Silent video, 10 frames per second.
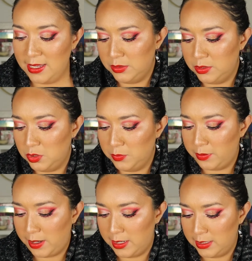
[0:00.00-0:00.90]
So the two
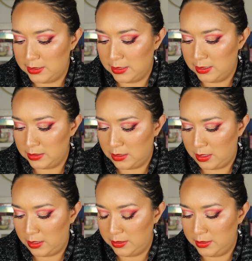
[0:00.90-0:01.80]
products is
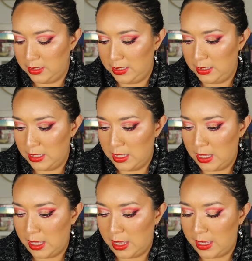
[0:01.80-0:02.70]
called the
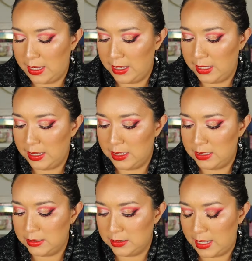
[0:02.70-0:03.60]
Eye
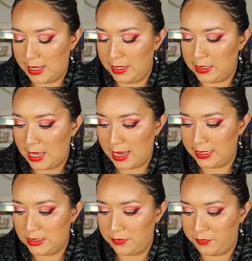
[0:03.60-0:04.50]
Line
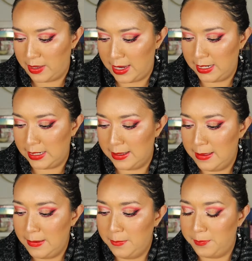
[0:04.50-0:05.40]
I Define
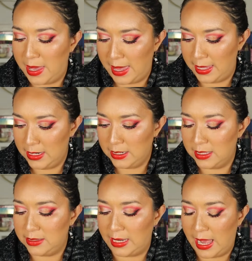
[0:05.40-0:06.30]
pen
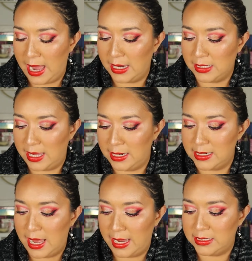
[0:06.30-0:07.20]
and the
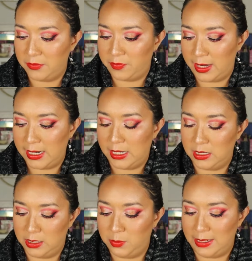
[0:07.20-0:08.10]
Eyeline I Define
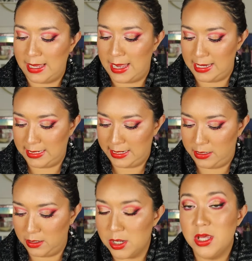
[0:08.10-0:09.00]
liquid
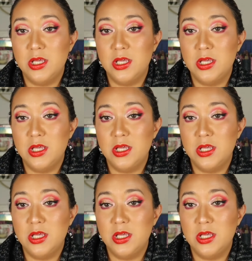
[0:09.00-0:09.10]
eyeliner.